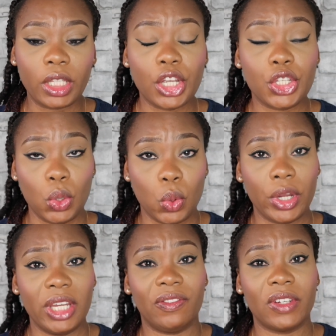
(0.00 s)

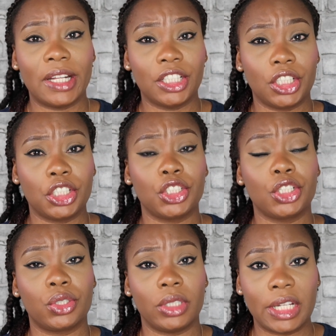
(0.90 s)
So if you're an
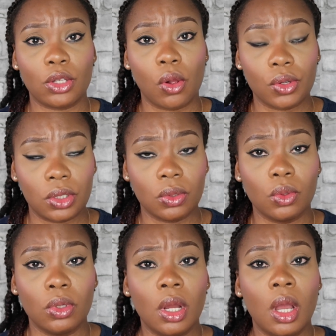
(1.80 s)
international student
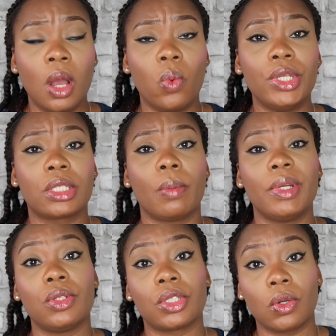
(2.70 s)
also who is
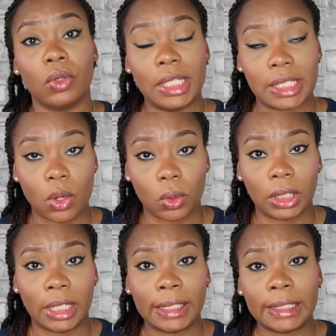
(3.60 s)
coming to school in
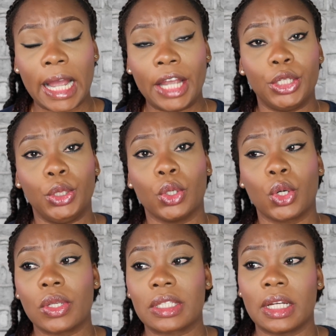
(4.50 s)
Scotland and you're
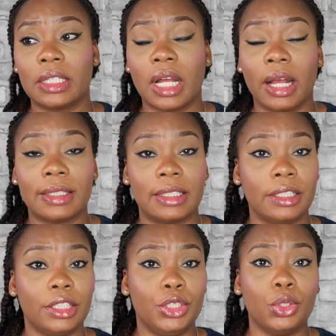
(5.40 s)
concerned as
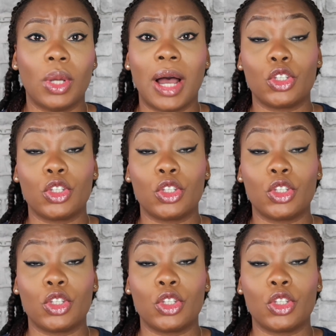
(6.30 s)
in you don't know how